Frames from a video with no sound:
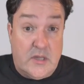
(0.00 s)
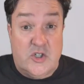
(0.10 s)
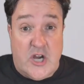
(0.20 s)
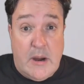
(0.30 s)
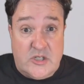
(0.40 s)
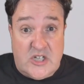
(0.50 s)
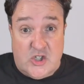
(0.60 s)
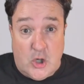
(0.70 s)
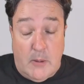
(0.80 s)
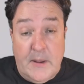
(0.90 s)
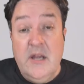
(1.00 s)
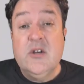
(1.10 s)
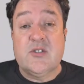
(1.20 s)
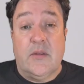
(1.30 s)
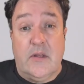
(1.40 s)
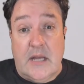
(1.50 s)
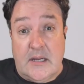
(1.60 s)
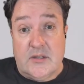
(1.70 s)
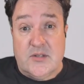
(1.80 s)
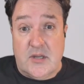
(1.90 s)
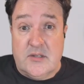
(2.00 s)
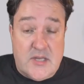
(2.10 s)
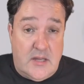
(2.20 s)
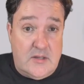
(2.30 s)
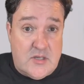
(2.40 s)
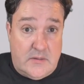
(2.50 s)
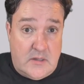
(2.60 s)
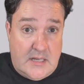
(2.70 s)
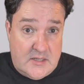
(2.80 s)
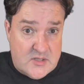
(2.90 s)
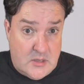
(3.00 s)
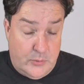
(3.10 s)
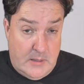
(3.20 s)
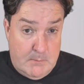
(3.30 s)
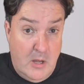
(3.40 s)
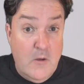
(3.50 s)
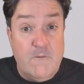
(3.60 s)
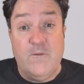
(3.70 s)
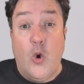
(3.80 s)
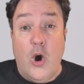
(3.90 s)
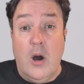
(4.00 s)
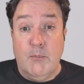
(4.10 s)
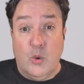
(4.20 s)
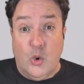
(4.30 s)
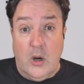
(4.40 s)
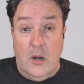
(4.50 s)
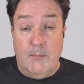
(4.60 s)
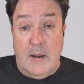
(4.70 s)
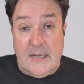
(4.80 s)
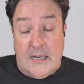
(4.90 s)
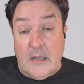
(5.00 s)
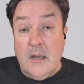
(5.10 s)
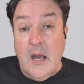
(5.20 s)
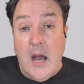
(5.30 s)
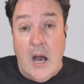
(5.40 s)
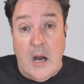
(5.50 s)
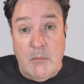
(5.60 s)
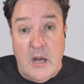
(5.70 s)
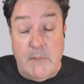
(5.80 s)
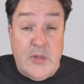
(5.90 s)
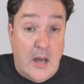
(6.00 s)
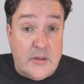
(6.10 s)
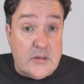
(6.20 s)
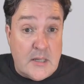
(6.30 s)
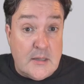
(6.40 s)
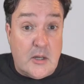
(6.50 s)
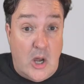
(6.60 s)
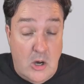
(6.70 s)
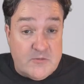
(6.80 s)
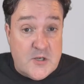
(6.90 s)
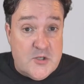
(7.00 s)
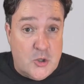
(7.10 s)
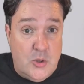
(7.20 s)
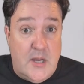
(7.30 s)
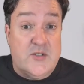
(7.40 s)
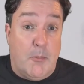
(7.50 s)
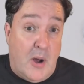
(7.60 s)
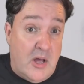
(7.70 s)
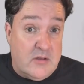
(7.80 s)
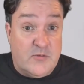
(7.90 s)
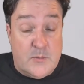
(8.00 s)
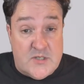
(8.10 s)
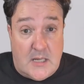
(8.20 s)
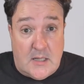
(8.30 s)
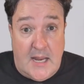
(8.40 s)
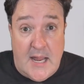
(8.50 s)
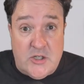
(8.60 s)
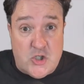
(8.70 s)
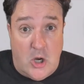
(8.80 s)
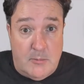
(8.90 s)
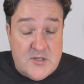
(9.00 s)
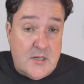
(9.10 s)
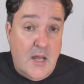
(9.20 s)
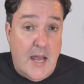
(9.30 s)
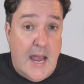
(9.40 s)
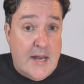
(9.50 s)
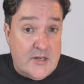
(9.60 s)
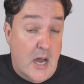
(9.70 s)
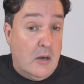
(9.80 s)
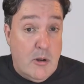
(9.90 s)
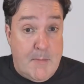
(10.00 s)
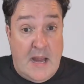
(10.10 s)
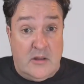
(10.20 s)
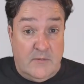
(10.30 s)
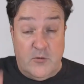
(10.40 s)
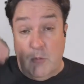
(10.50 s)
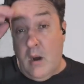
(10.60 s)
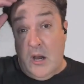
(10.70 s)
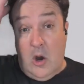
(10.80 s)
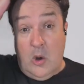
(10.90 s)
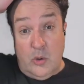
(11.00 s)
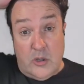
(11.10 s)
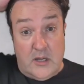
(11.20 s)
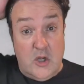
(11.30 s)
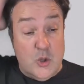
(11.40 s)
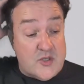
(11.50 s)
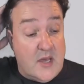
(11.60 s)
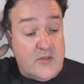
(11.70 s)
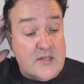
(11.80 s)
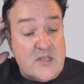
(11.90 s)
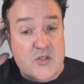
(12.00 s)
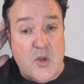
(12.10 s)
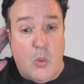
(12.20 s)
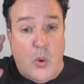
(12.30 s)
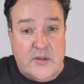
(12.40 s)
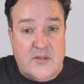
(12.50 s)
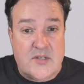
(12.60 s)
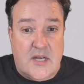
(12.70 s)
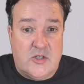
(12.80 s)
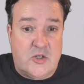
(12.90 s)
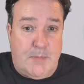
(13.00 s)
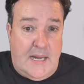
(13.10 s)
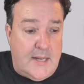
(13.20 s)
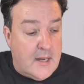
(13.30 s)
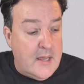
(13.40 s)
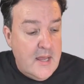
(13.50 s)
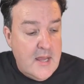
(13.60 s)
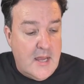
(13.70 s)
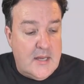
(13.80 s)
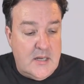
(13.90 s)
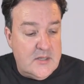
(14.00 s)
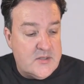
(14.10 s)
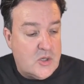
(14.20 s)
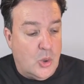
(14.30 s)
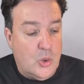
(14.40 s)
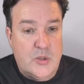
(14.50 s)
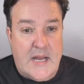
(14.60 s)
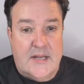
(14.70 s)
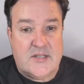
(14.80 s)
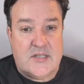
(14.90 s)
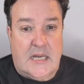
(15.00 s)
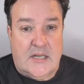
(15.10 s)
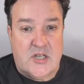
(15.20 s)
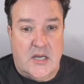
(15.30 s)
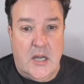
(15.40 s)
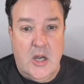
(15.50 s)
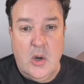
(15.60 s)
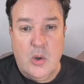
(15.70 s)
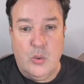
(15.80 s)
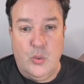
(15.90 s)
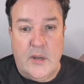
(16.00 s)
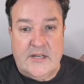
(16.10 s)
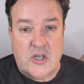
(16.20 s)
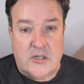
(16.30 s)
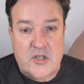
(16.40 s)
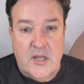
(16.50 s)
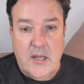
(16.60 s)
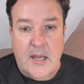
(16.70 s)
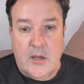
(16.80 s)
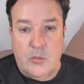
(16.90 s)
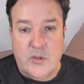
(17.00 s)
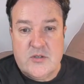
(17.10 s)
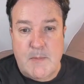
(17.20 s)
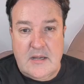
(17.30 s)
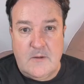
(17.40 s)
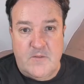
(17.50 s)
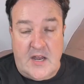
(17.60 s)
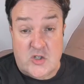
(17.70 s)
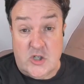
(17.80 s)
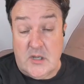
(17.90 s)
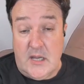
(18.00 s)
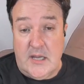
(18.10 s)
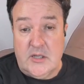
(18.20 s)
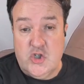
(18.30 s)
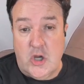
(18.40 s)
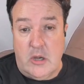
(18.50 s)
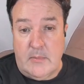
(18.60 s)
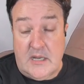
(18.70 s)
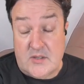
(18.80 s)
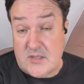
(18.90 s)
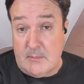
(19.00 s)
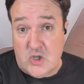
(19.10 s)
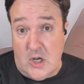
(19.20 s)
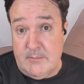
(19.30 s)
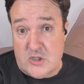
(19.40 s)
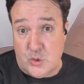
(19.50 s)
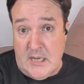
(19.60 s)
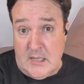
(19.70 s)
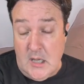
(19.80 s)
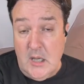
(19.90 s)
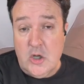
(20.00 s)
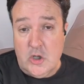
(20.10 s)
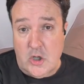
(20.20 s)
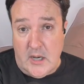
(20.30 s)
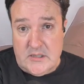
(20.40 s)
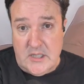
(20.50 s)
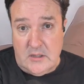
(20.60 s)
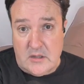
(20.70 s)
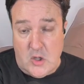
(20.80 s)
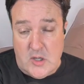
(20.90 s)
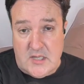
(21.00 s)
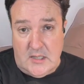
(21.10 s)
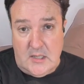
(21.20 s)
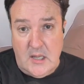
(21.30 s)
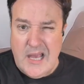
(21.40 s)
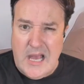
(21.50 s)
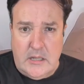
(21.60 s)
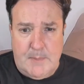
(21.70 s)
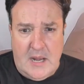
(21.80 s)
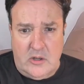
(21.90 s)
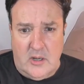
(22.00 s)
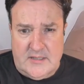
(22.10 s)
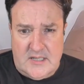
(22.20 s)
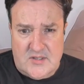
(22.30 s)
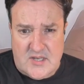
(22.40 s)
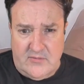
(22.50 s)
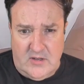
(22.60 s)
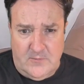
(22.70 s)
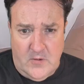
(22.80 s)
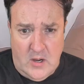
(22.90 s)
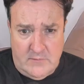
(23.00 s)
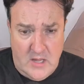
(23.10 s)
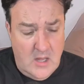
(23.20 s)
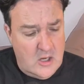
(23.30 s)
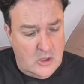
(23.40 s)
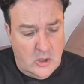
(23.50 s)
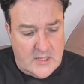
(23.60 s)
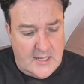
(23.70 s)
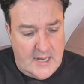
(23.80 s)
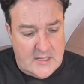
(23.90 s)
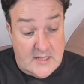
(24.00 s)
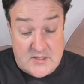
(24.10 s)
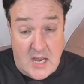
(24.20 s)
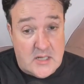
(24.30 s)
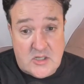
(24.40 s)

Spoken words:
charity shop so that they can sell them for more money. The other thing that I often do is I'll buy them from secondhand shops and repair them for my own use. This is one such pen. It is called a Senator Regent. It was manufactured in Germany sometime between 1930 and about 1975. Looking at it, it's